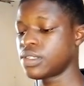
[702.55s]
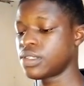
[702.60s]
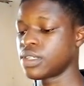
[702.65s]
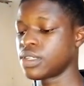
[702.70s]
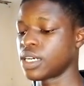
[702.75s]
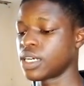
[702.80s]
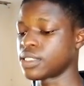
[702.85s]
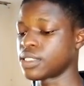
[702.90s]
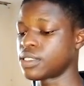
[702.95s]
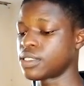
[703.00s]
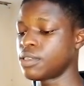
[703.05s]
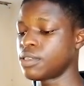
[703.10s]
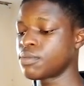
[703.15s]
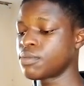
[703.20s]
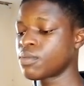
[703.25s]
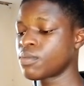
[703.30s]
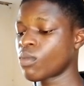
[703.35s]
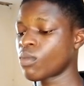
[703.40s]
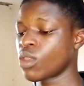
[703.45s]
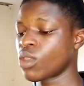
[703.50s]
You can see.
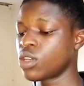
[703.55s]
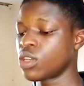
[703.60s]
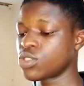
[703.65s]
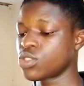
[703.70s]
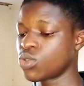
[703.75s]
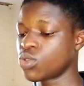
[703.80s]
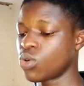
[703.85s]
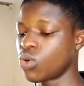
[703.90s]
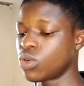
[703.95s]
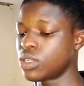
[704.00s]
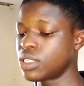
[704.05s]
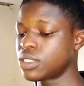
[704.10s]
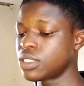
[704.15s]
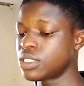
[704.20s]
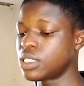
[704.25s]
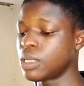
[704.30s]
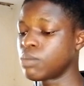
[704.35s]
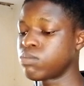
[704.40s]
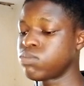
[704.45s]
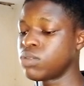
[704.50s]
So this is
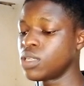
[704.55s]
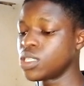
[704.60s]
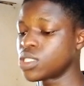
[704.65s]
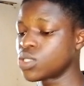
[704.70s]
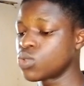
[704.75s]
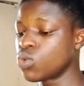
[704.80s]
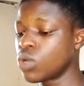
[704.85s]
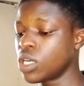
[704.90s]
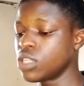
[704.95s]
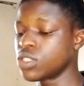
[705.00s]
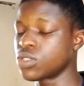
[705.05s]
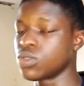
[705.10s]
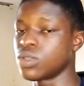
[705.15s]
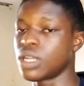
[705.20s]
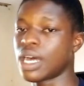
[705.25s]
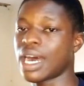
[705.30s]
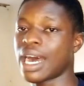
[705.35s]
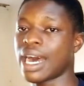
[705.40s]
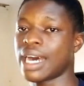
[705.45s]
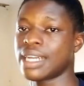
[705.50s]
the place where you should
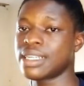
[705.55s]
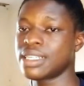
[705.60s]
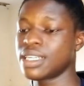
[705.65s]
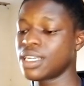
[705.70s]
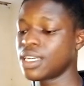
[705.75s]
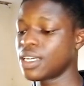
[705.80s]
add